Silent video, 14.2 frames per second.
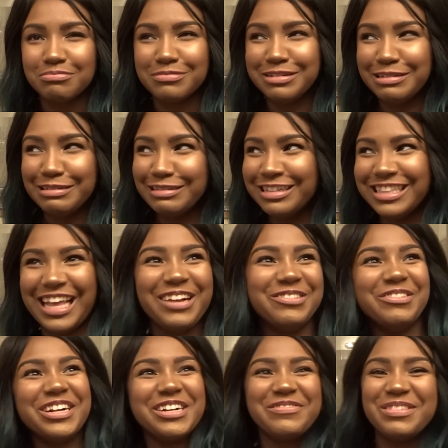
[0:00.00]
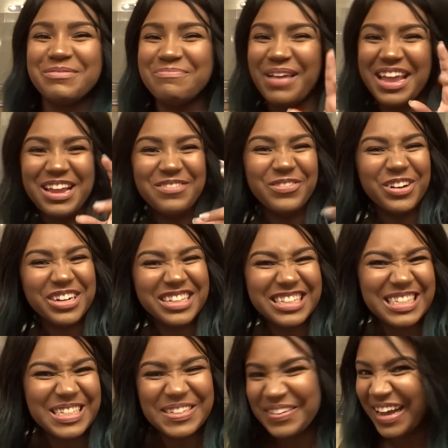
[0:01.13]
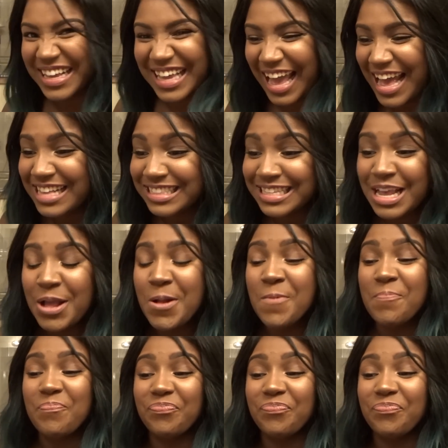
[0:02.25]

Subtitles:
ooh, like one of the main vocalists too, I guess.